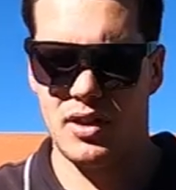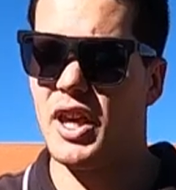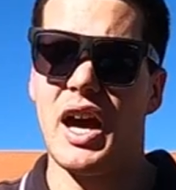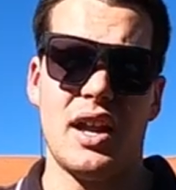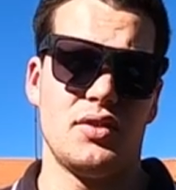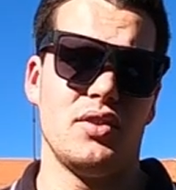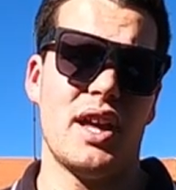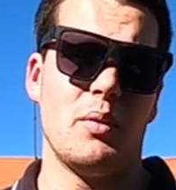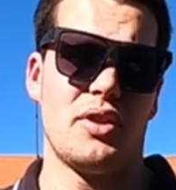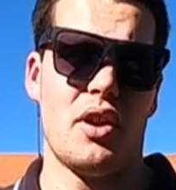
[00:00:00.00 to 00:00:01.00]
you can't do
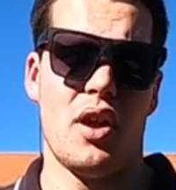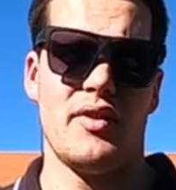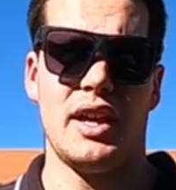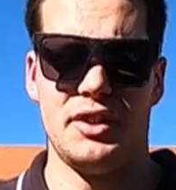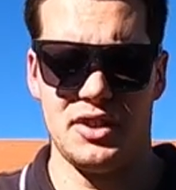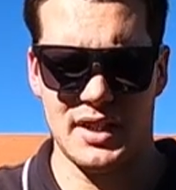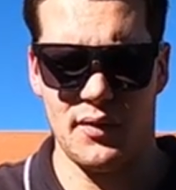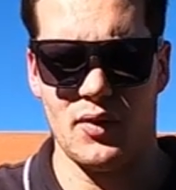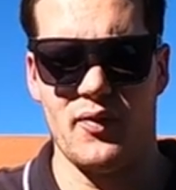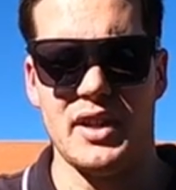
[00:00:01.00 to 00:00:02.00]
that with an overhead. You just
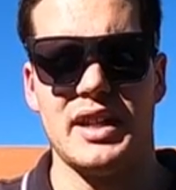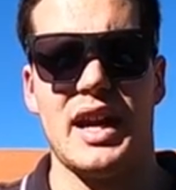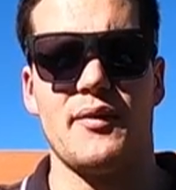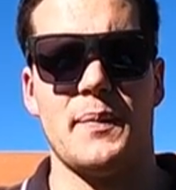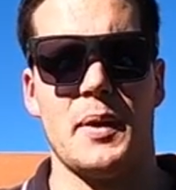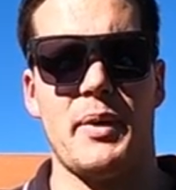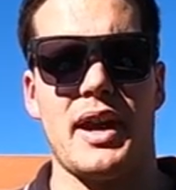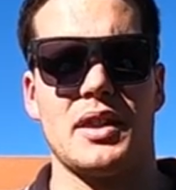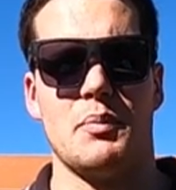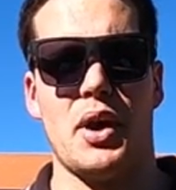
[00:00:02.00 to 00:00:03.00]
have to feed it out from the
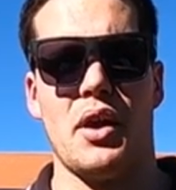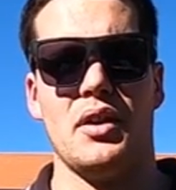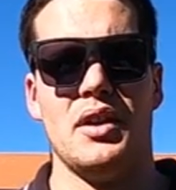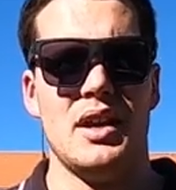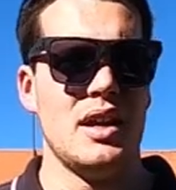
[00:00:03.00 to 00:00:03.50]
back of the boat.